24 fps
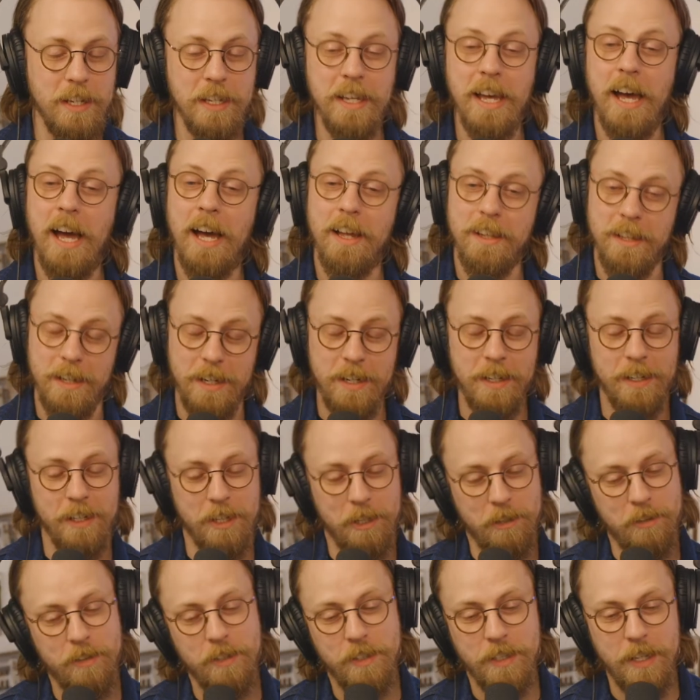Yeah. There you
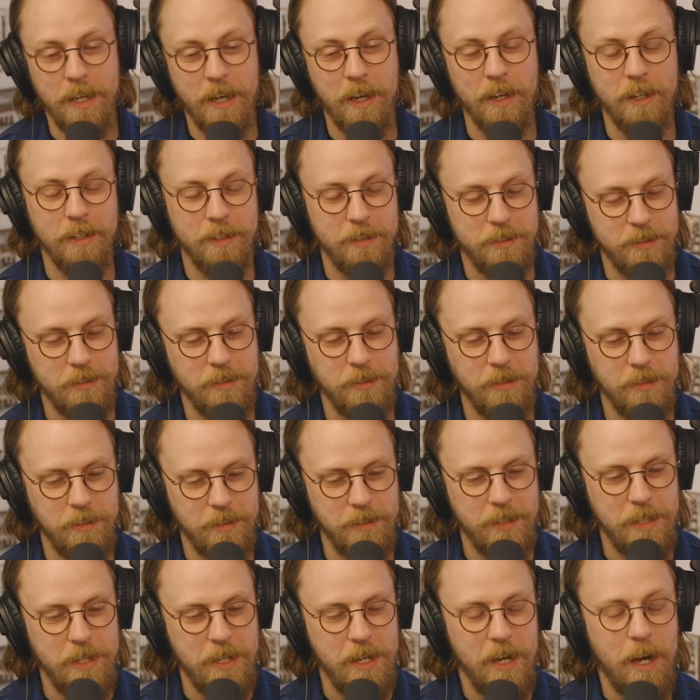go. Yeah.
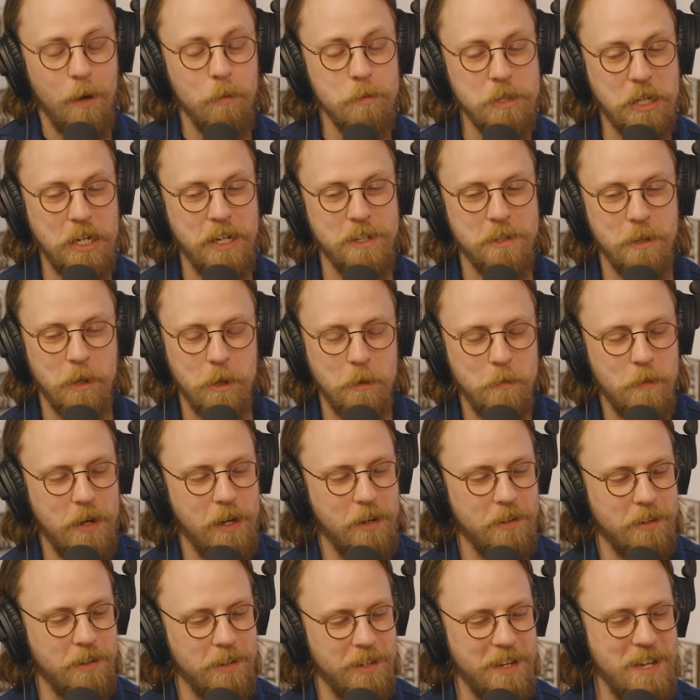I was going to talk
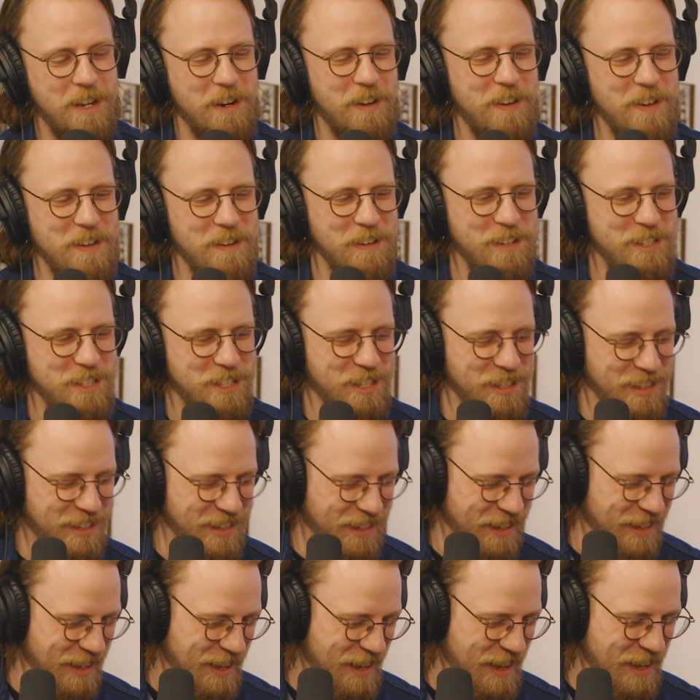about, you should,
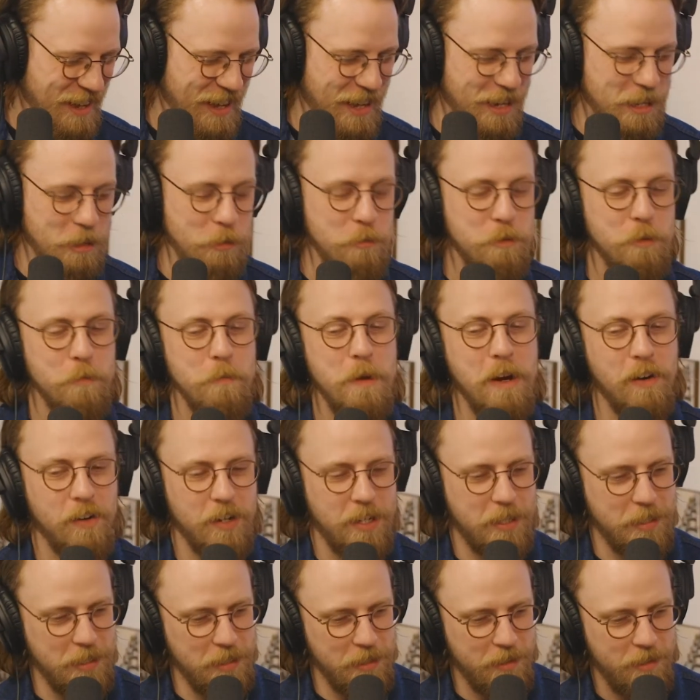at Youth
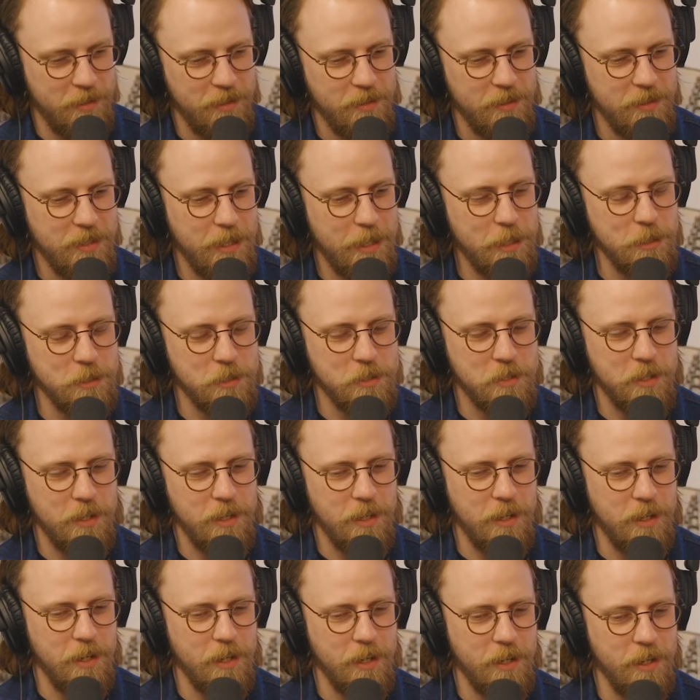America, that is
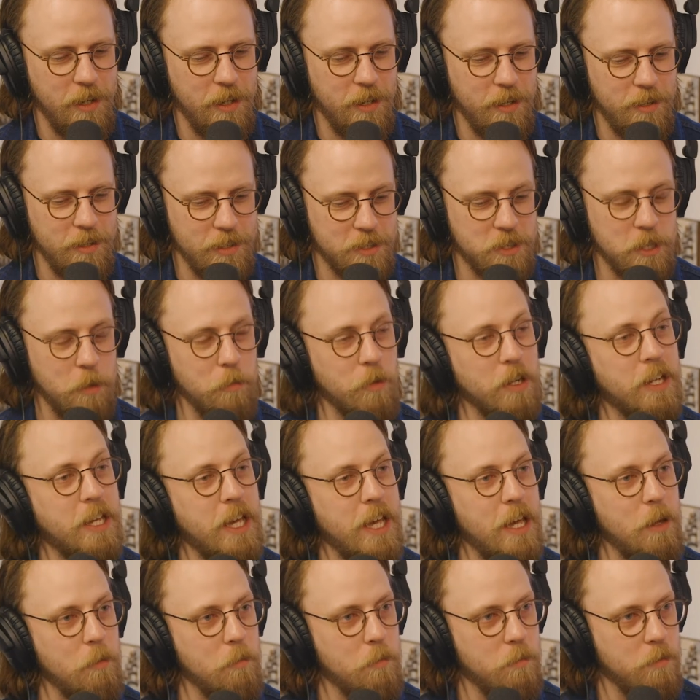the summer
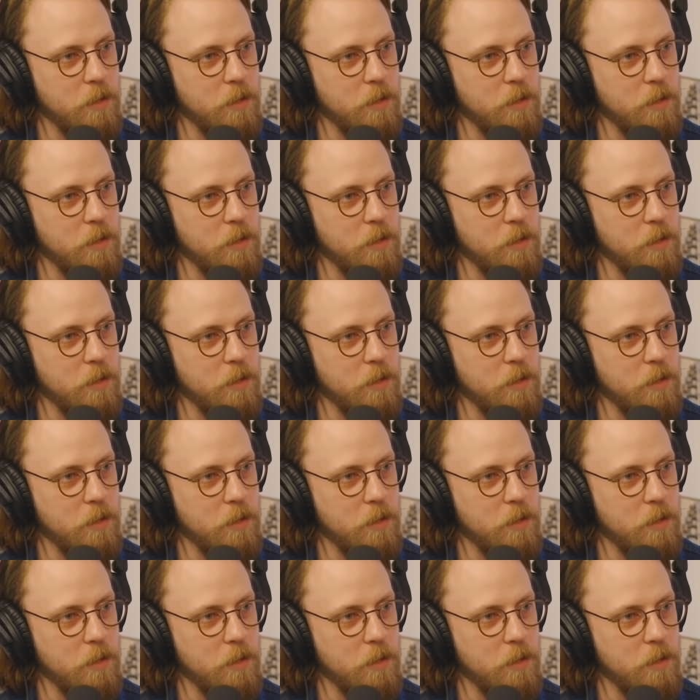camp.